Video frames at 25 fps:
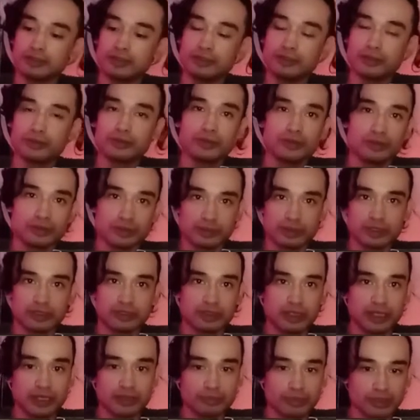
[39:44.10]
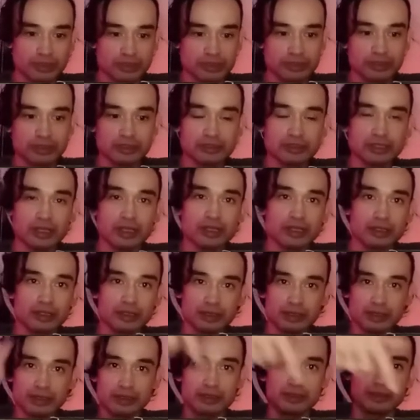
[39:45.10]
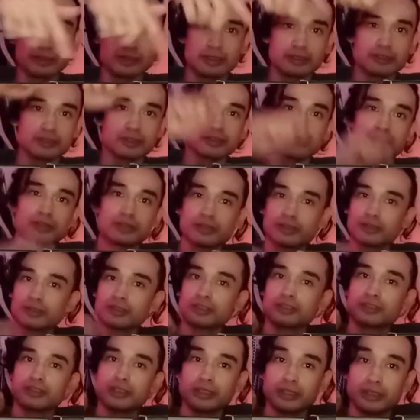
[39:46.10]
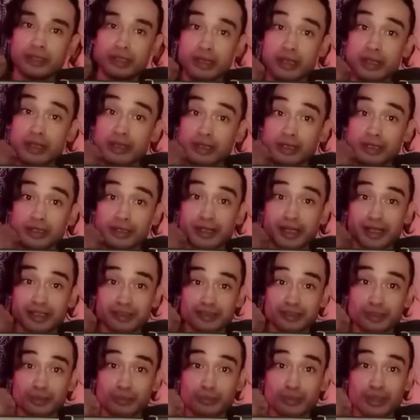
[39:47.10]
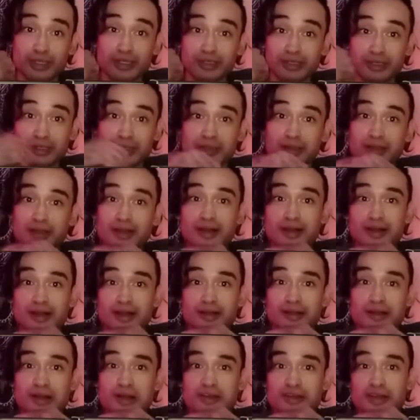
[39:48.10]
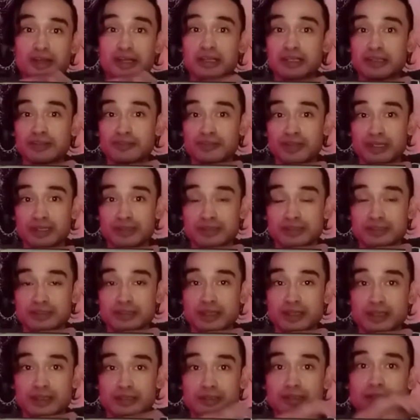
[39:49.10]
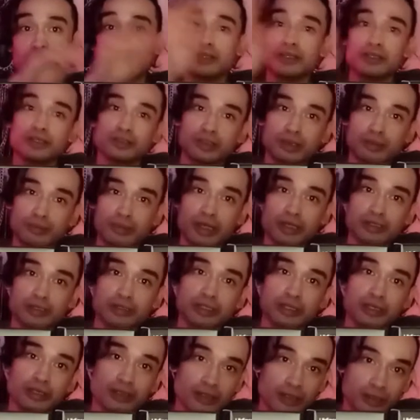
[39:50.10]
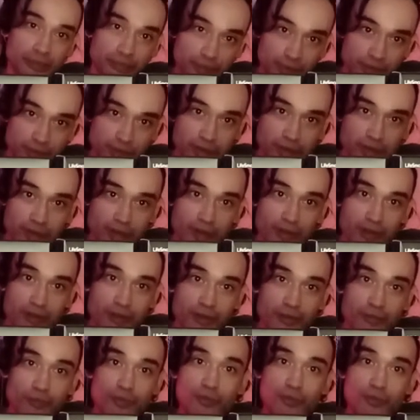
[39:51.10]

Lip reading: know, used with a stand, but since I, as you can clearly see, got so many, are not going to fit on the stand. So I'm actually going to put it on the